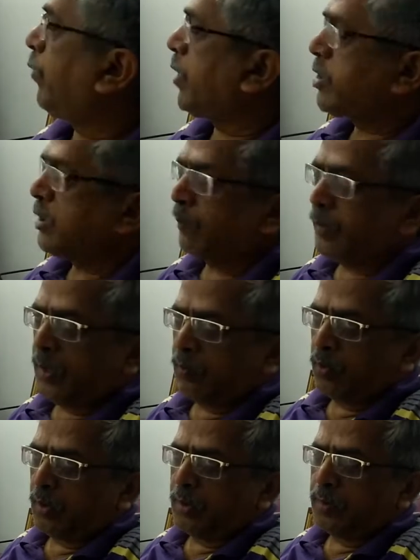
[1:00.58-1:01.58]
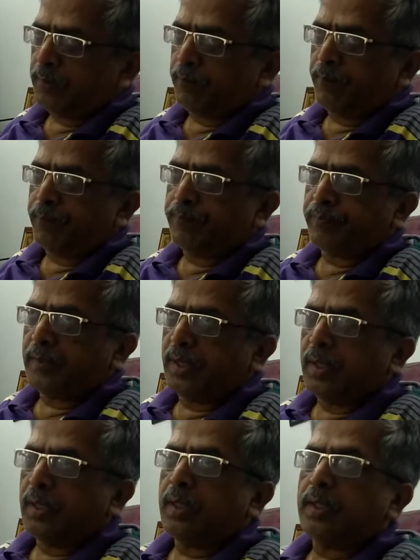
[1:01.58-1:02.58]
friendship table.
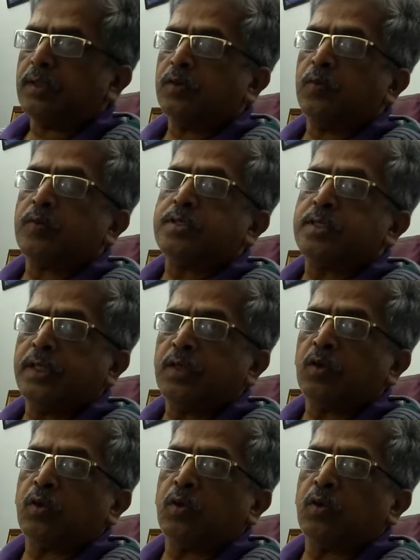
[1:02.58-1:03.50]
You see your